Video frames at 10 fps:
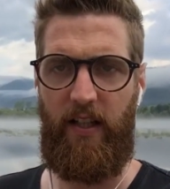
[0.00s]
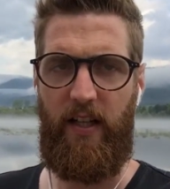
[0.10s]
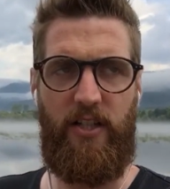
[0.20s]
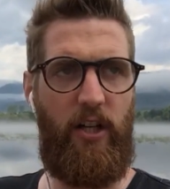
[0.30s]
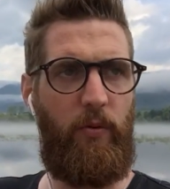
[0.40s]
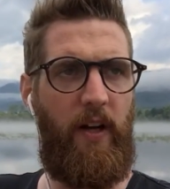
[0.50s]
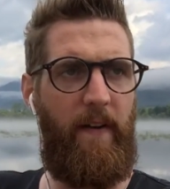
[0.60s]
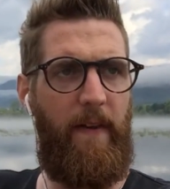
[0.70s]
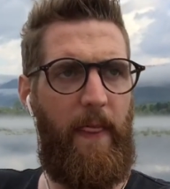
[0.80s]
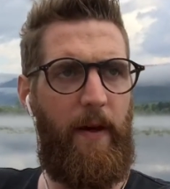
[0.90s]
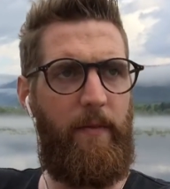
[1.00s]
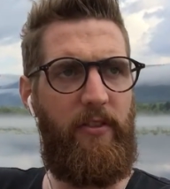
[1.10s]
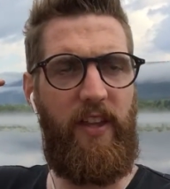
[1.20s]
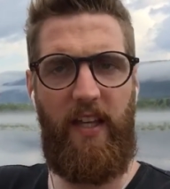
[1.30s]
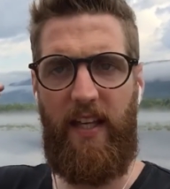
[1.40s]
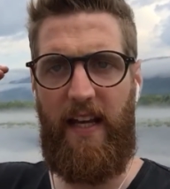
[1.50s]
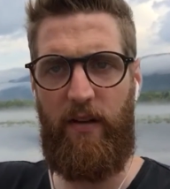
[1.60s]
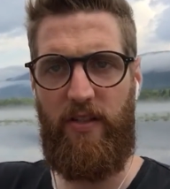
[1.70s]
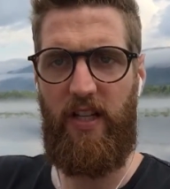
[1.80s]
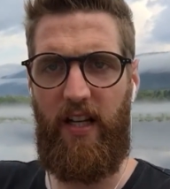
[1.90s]
So thinking
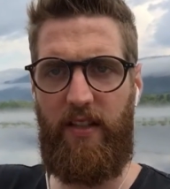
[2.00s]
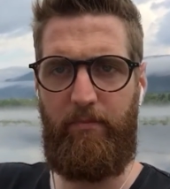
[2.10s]
outside the